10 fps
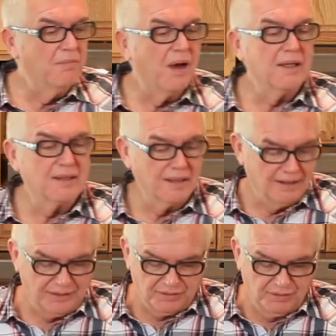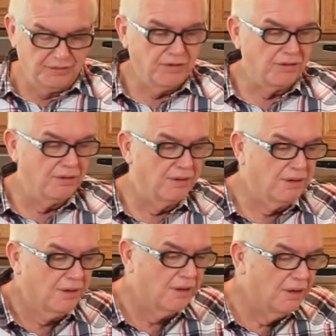but
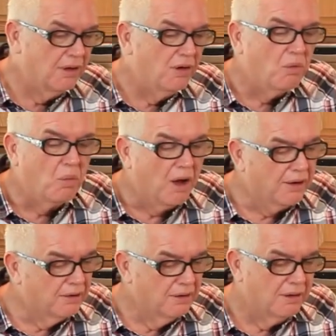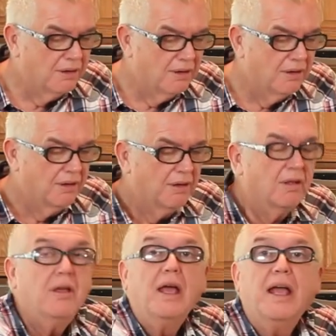lentils, water,
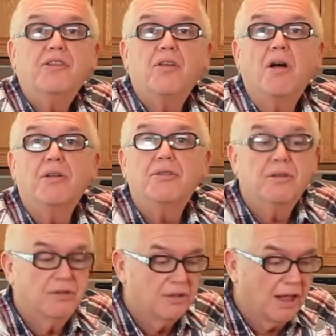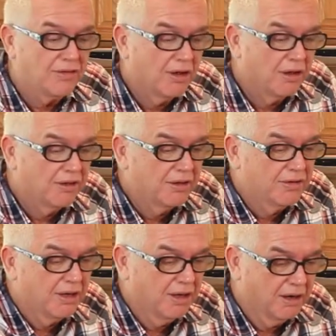and salt. That's all that's
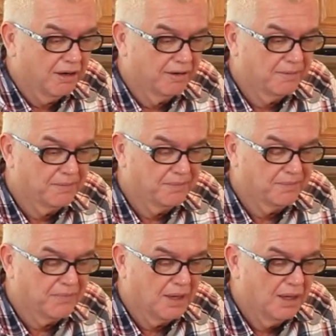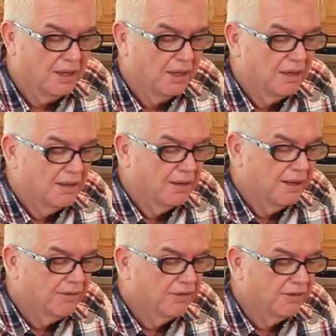in here.
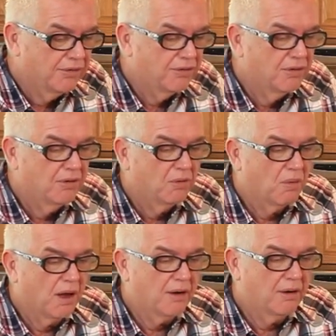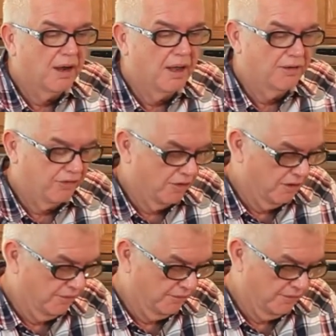Lentils, water, and
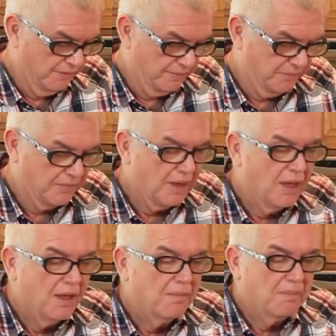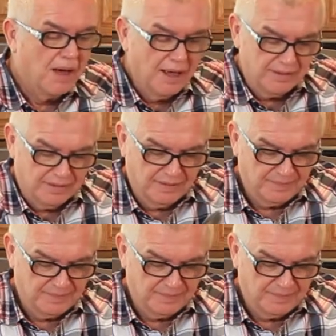salt. But